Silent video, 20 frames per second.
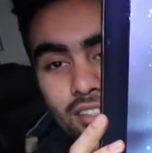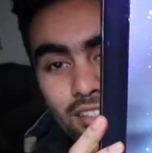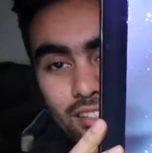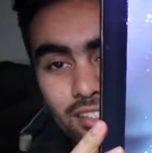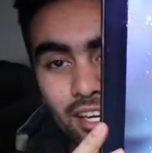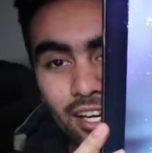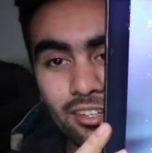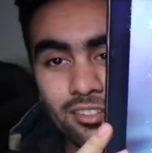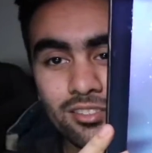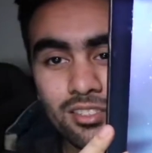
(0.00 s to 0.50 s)

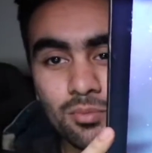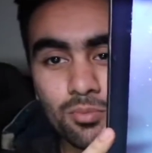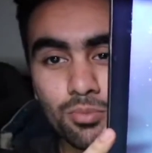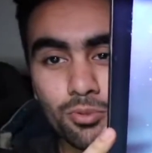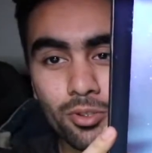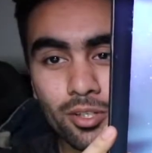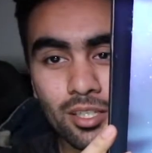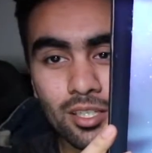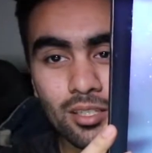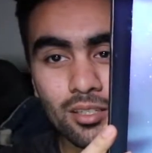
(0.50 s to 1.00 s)
Galaxy
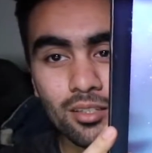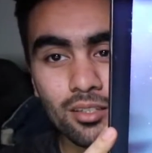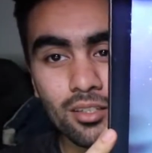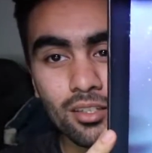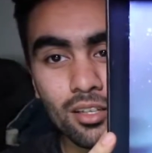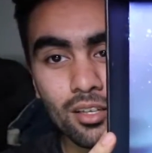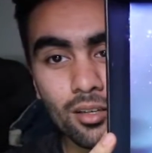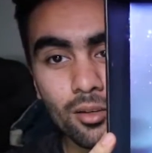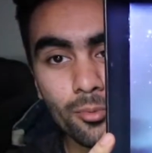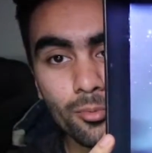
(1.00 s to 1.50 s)
print,
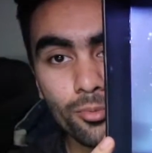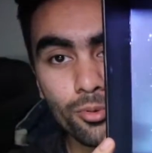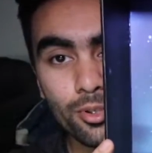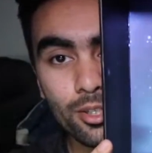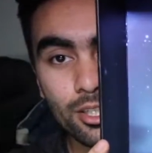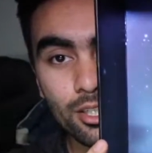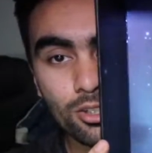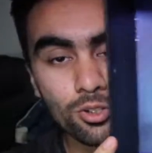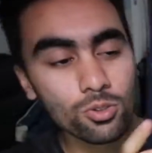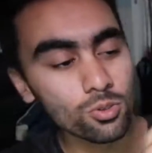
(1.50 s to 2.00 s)

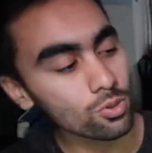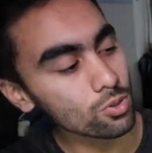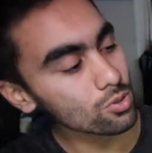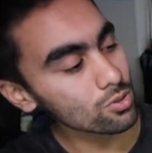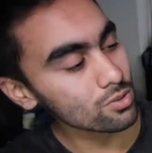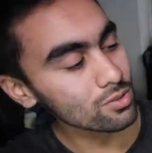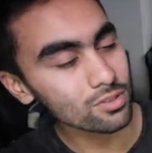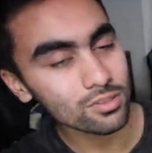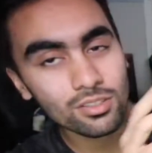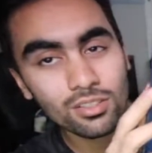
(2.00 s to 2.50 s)
pretty
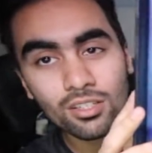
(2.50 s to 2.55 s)
cool.